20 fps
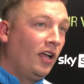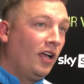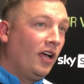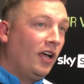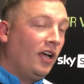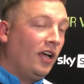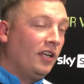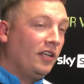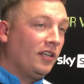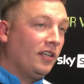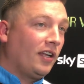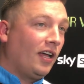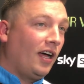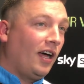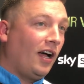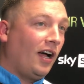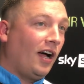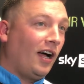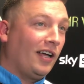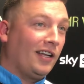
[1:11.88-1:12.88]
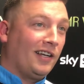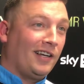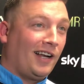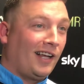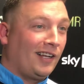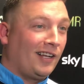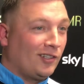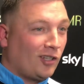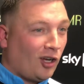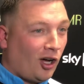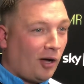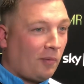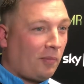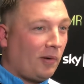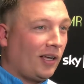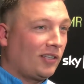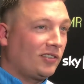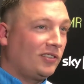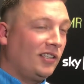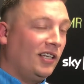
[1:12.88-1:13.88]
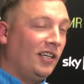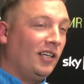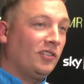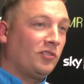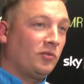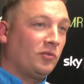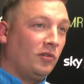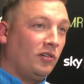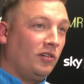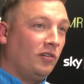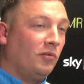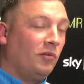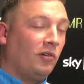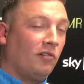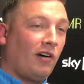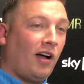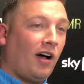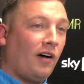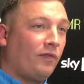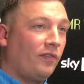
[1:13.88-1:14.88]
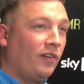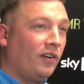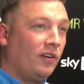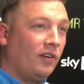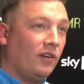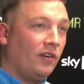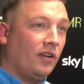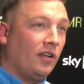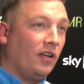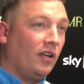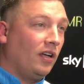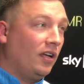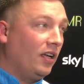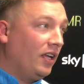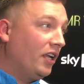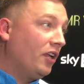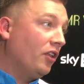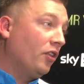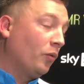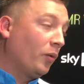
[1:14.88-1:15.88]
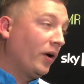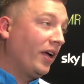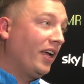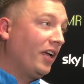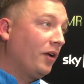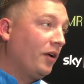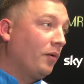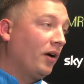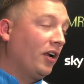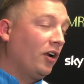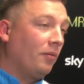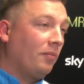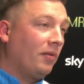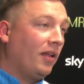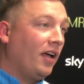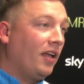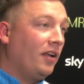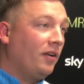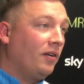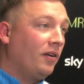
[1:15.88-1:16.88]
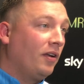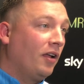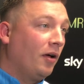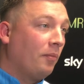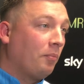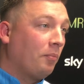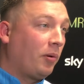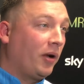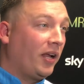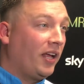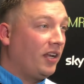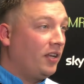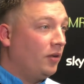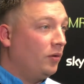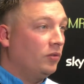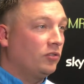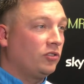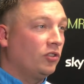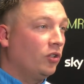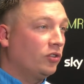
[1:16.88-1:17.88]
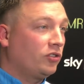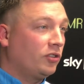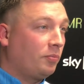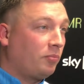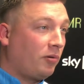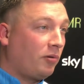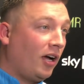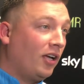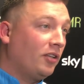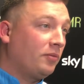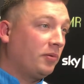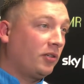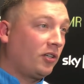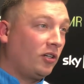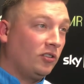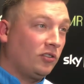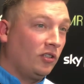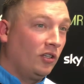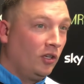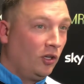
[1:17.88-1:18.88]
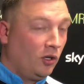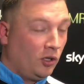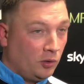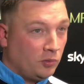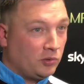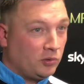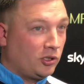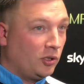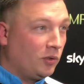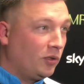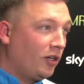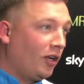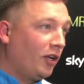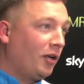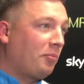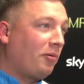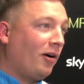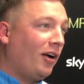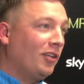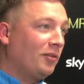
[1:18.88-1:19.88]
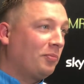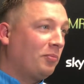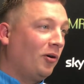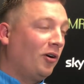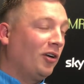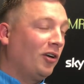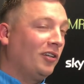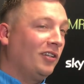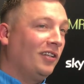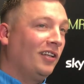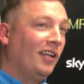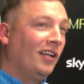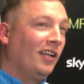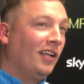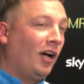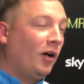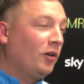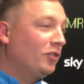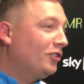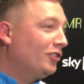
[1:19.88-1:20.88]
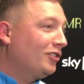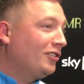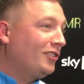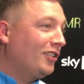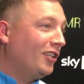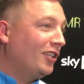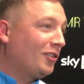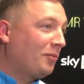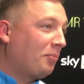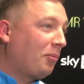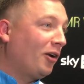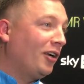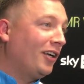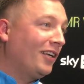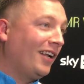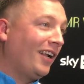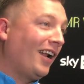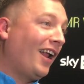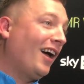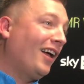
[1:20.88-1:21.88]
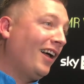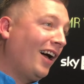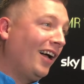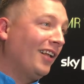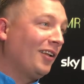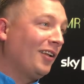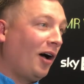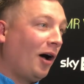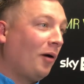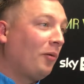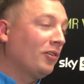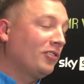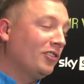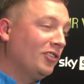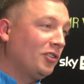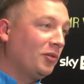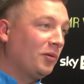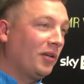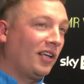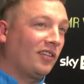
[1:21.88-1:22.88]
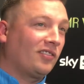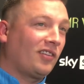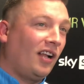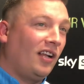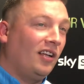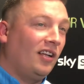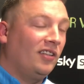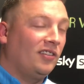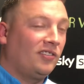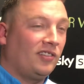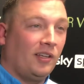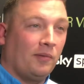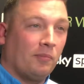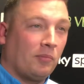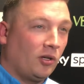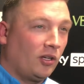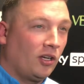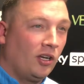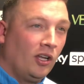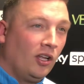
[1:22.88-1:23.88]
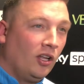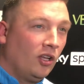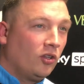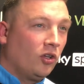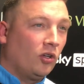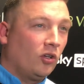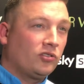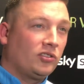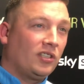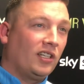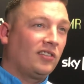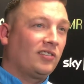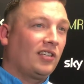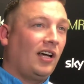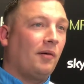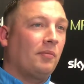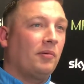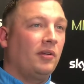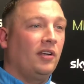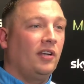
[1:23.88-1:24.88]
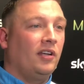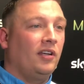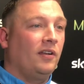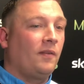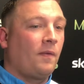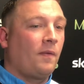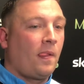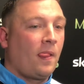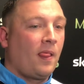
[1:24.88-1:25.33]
And I had a 9-darter backstage with Raff, and the way he went up there and played, it was no surprise because he was doing it on the practice board. I was just disappointed that I wasn't doing exactly the same, but those things happen, and